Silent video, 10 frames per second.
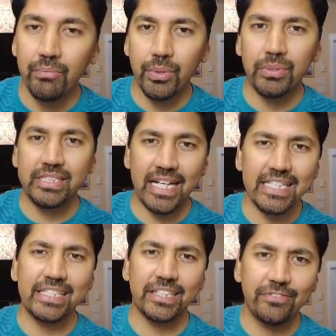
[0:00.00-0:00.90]
we were
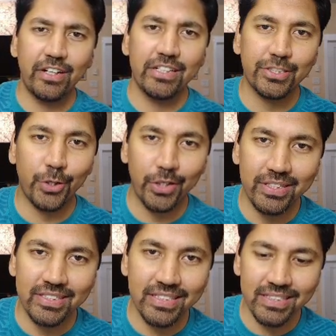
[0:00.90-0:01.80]
testing various
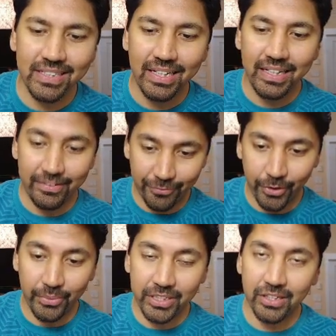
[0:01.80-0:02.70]
audiences
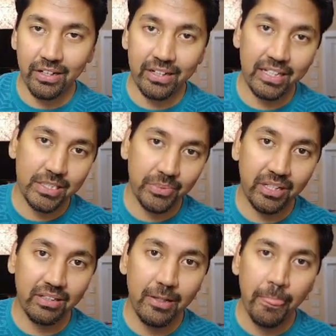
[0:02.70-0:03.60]
for retargeting as
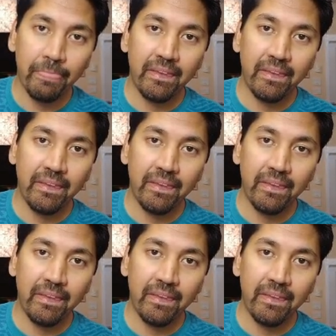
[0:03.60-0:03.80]
well.